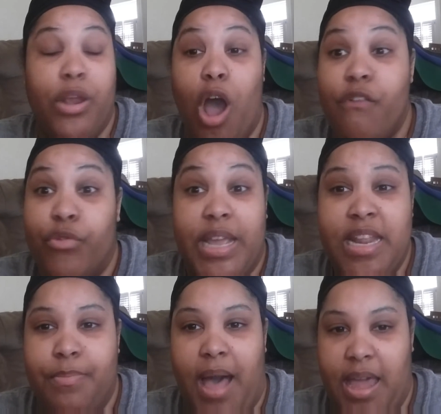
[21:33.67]
went off on
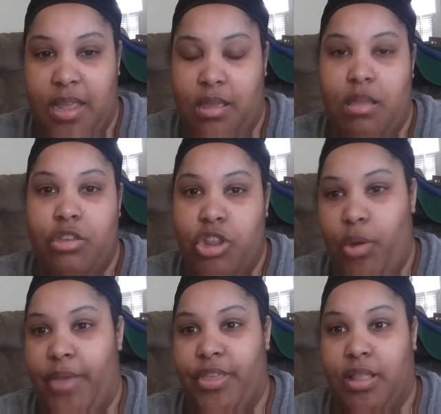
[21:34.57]
anybody, you
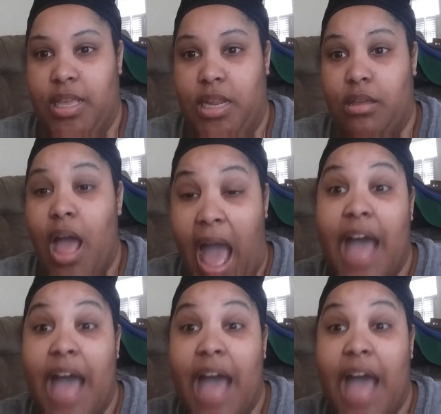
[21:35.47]
know, at the clinic.